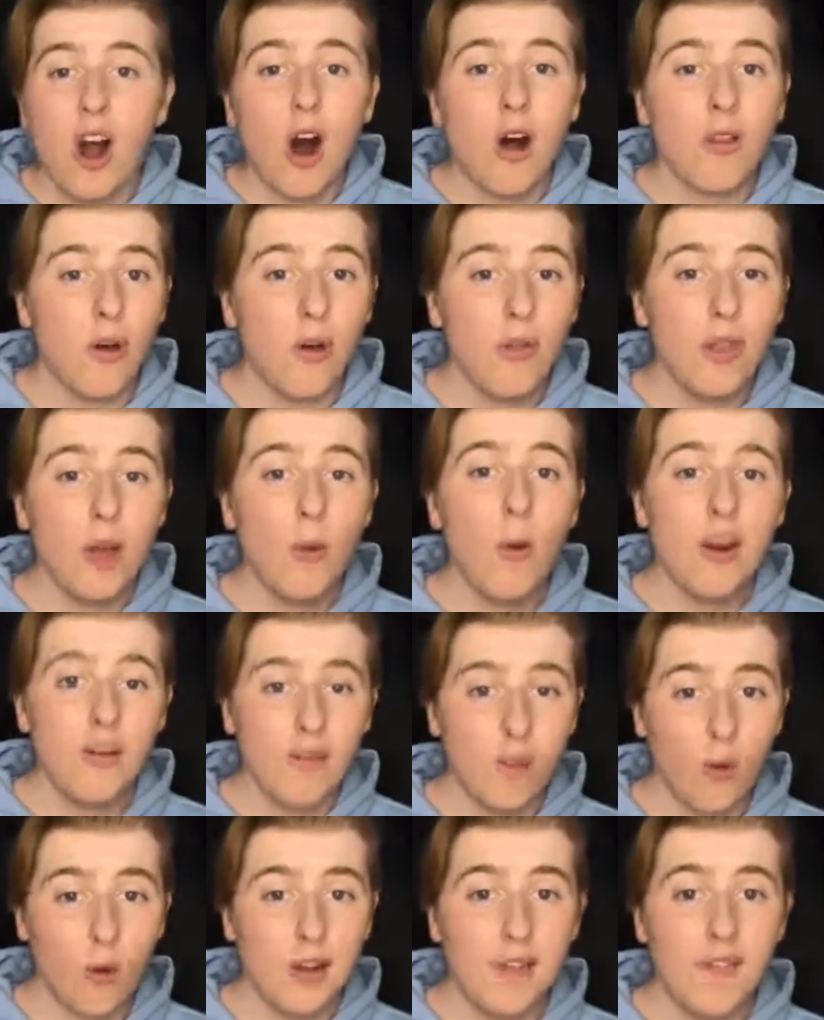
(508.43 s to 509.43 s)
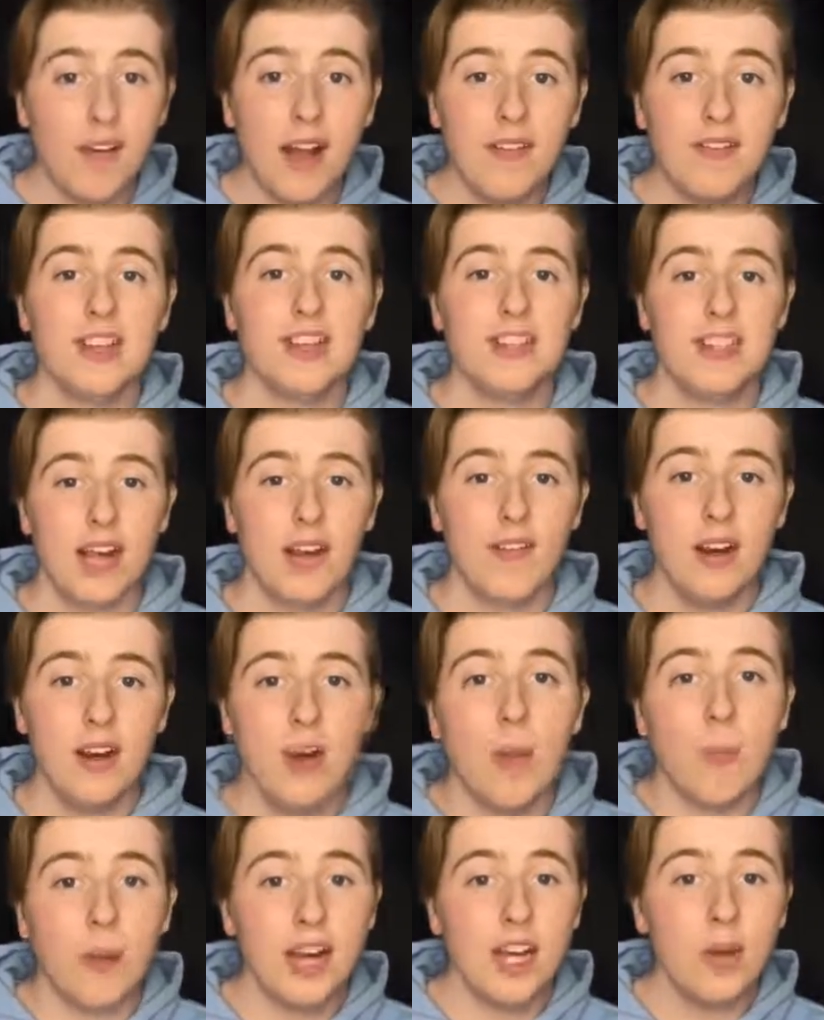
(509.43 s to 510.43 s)
Although they won
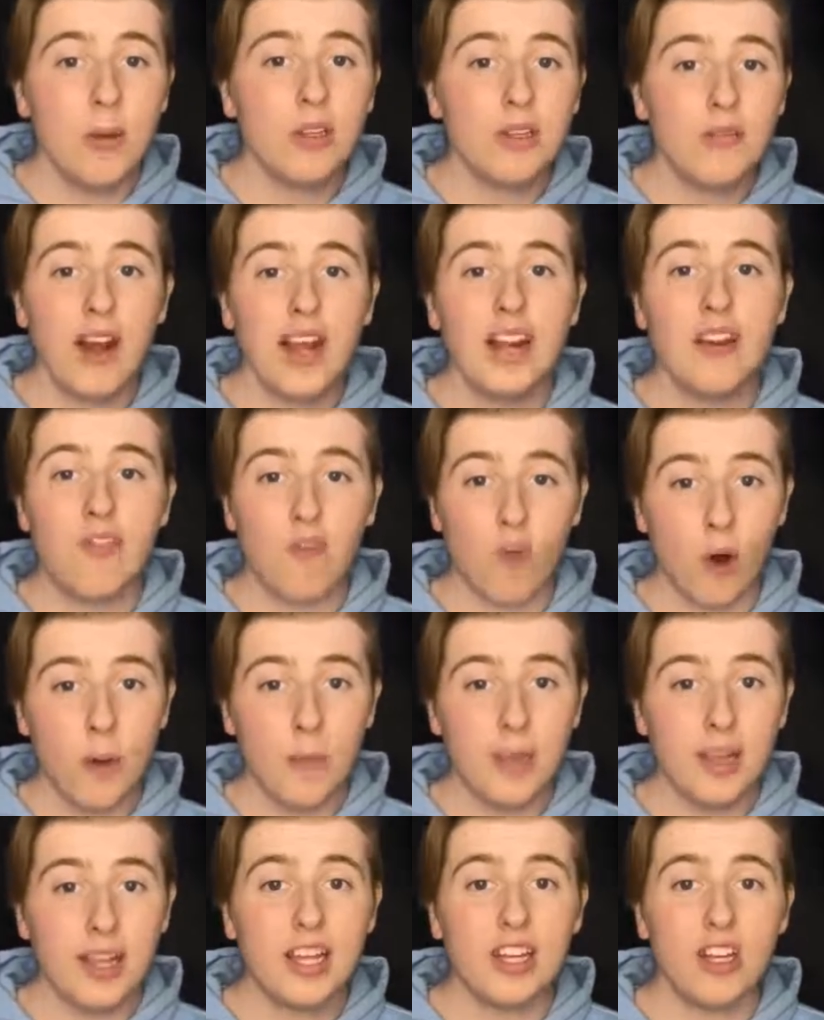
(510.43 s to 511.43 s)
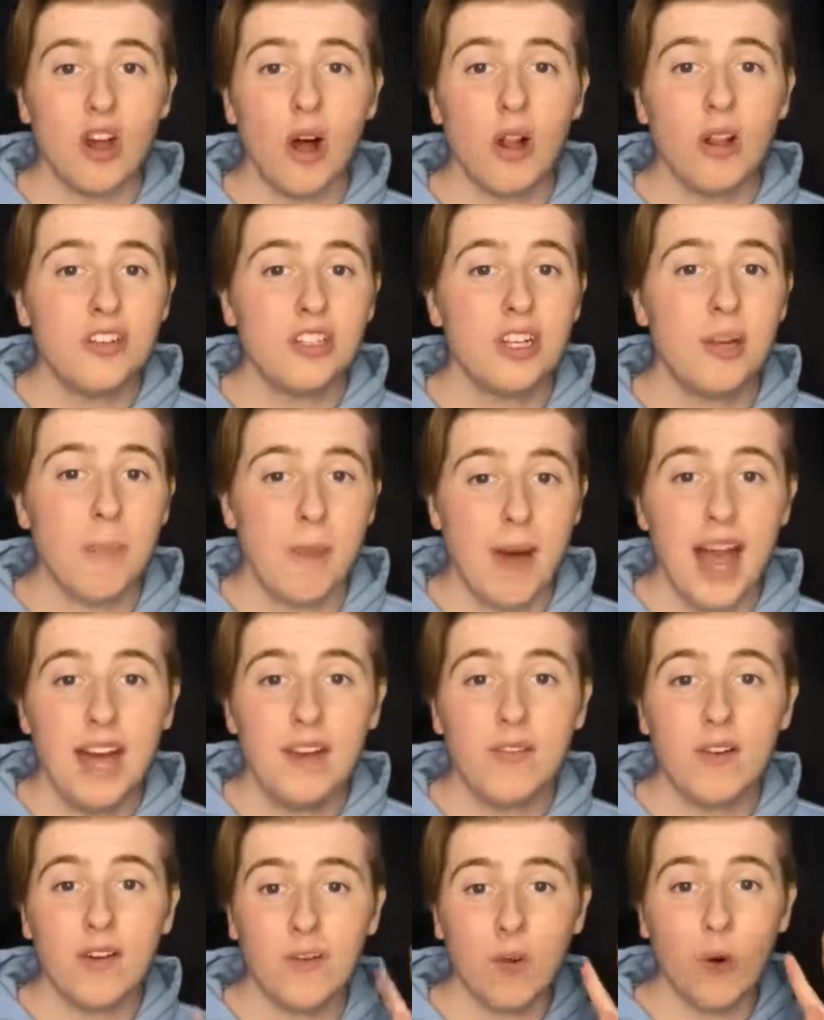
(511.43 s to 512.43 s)
45-7, Brady was fined $4 million and
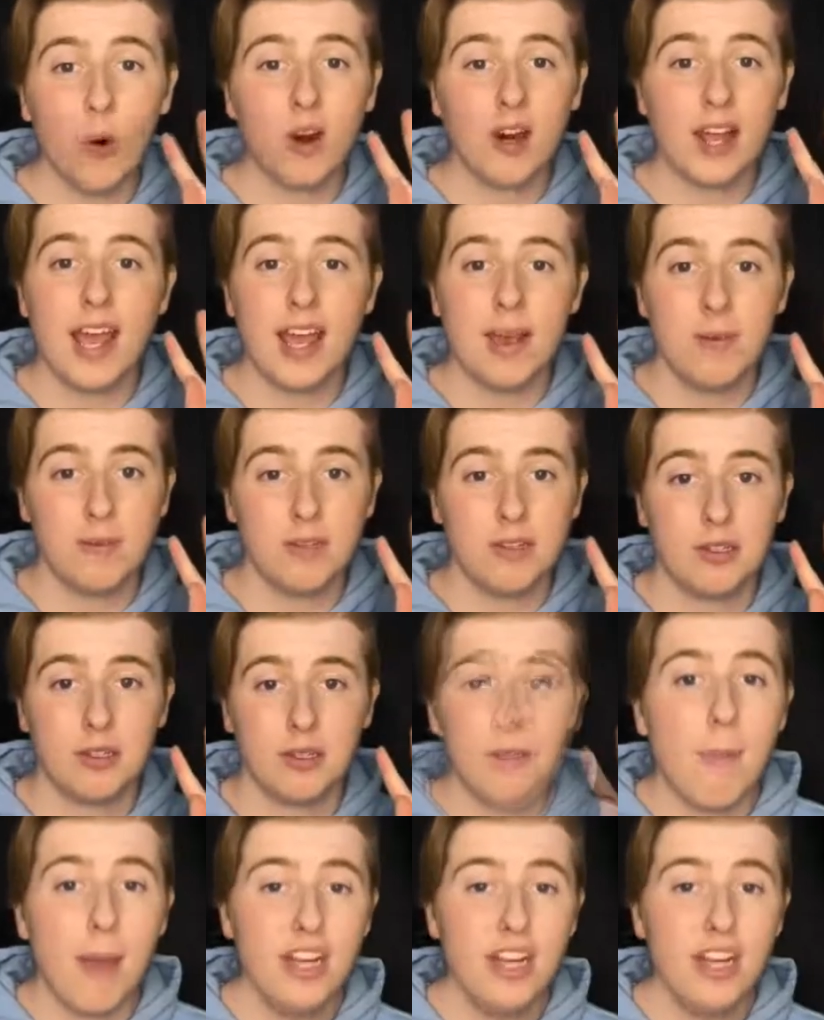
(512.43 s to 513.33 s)
banned for 4 games.